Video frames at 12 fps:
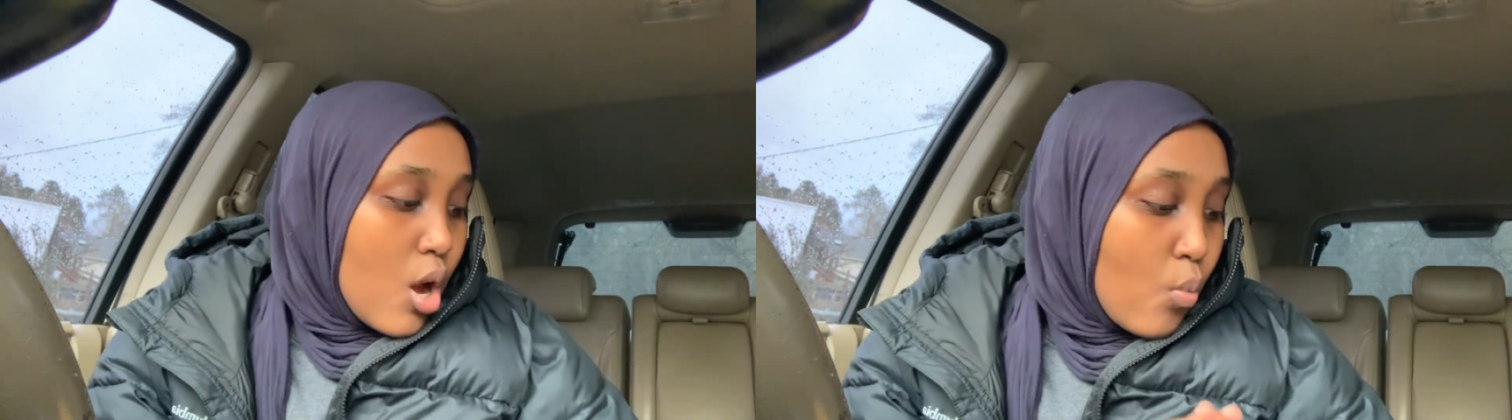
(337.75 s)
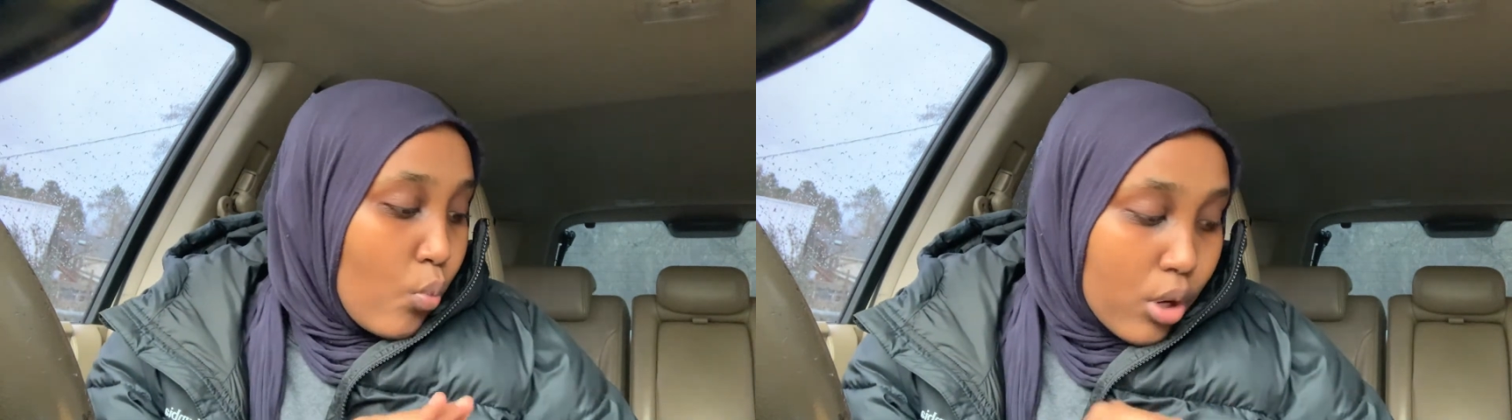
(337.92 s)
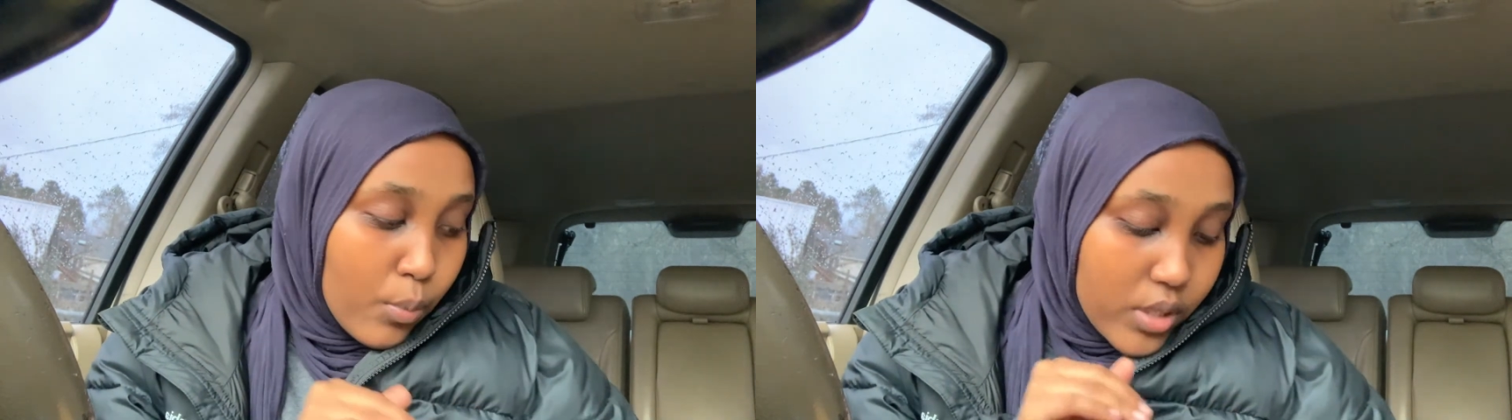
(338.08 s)

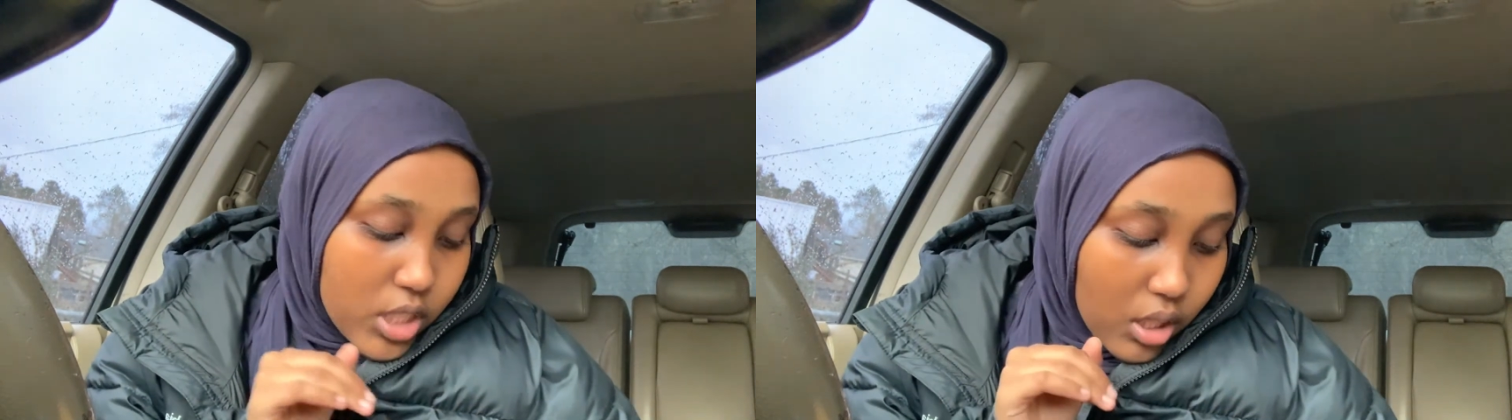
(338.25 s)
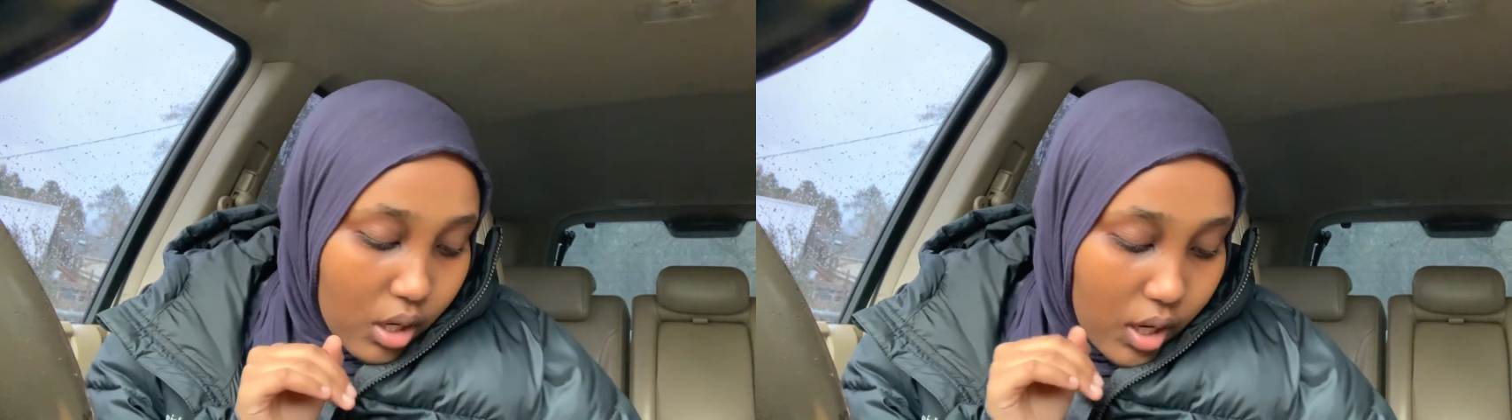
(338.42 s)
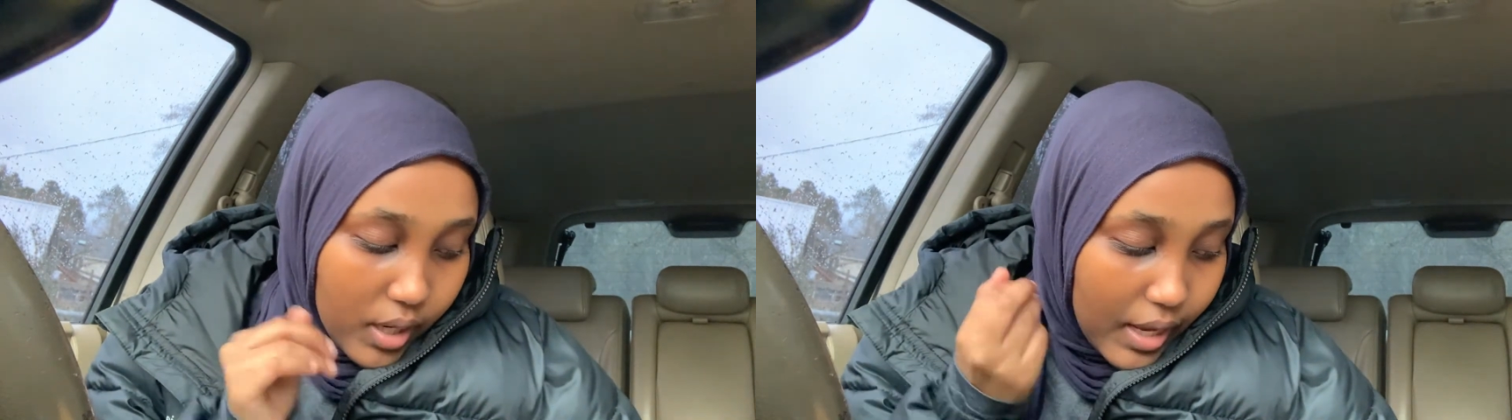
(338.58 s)
Wouldn't wish that
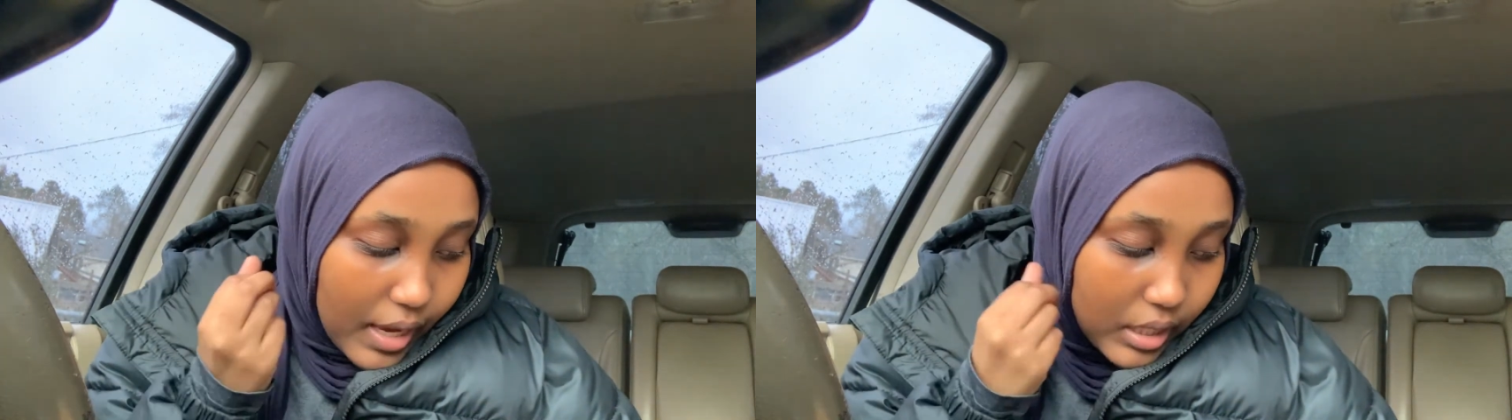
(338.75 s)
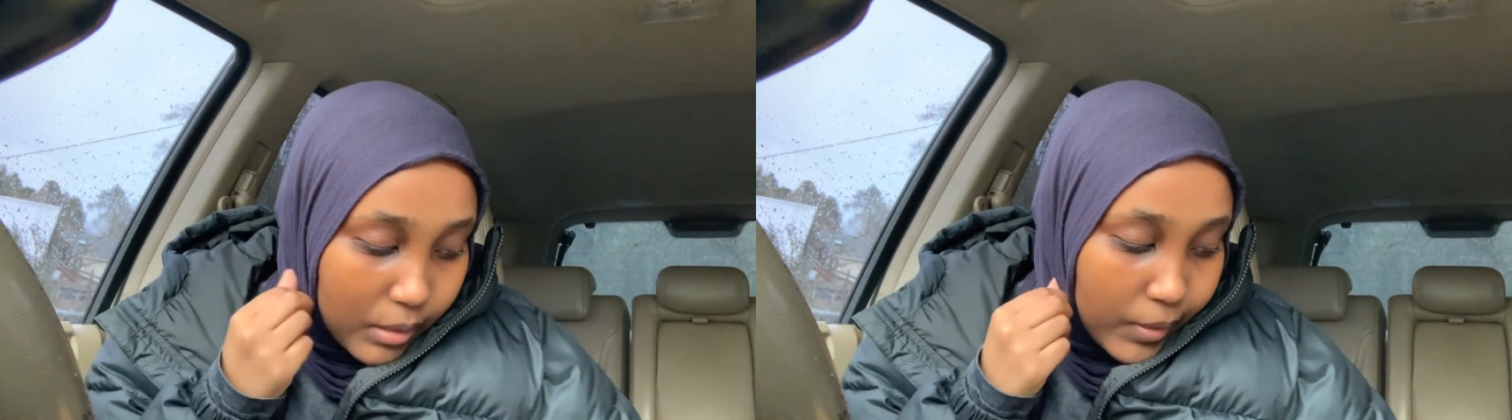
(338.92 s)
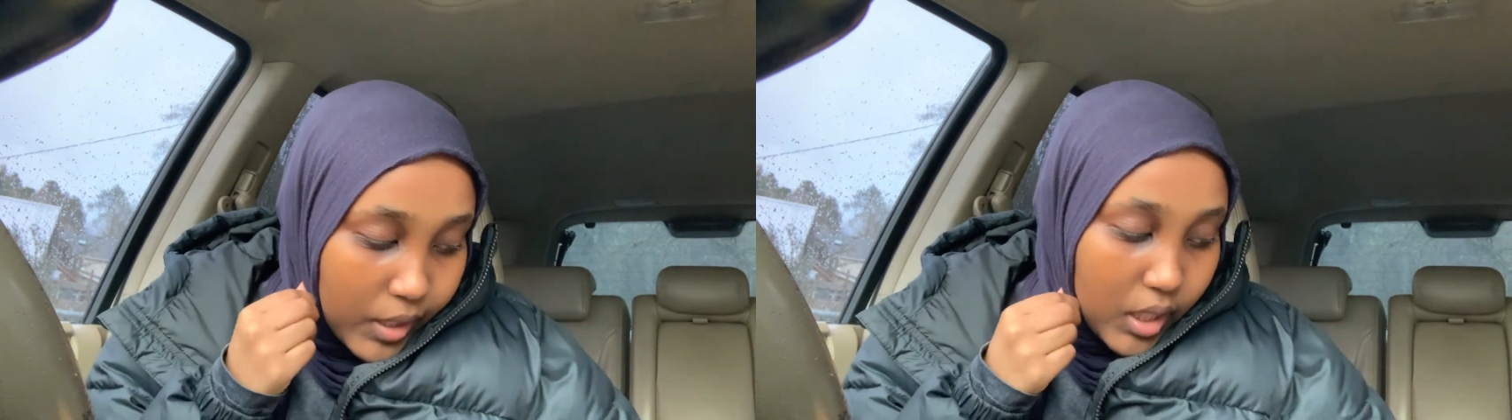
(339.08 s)
on
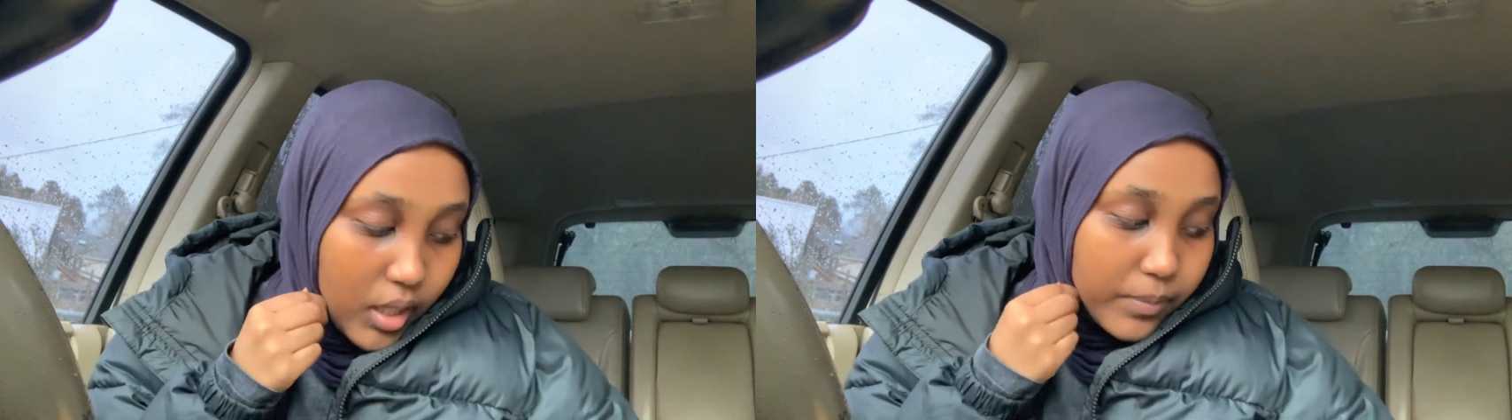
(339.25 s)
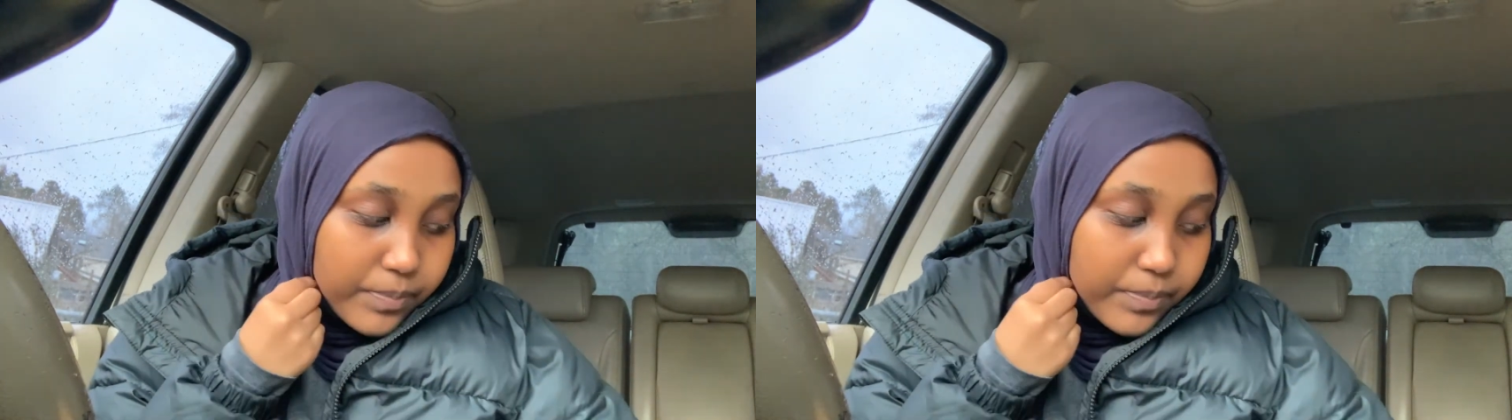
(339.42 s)
anybody.